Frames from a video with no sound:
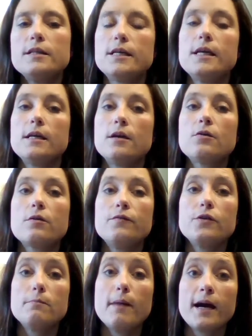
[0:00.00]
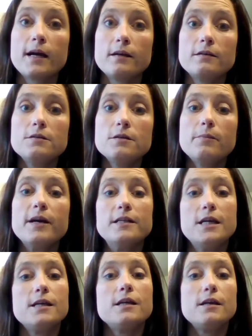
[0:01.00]
take care of your mind by
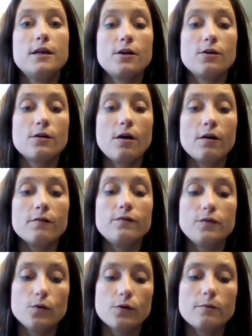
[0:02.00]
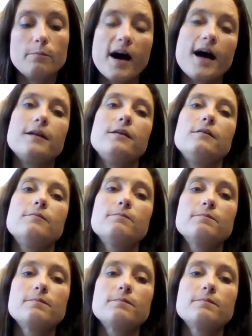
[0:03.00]
taking care of your body.